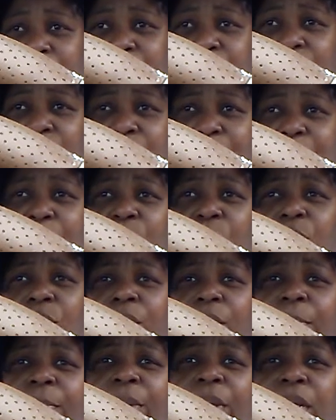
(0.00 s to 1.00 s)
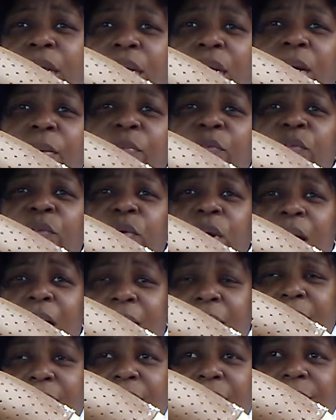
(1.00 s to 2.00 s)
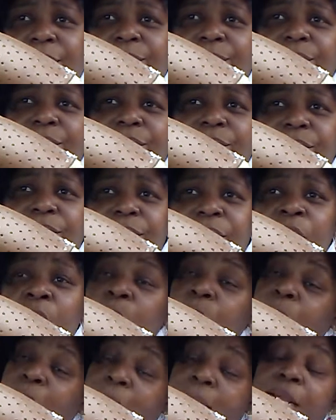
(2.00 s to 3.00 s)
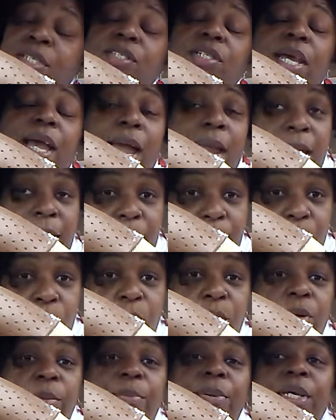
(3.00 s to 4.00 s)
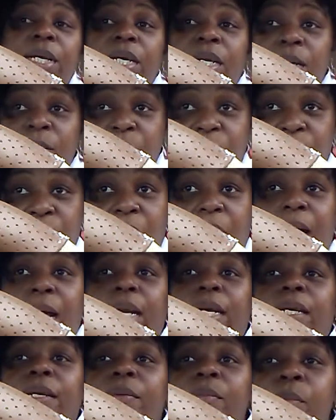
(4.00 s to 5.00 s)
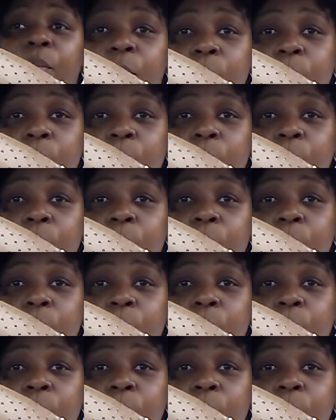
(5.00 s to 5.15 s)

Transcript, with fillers: should be going to pick it up Friday. Well, actually, I am going to pick it up Friday.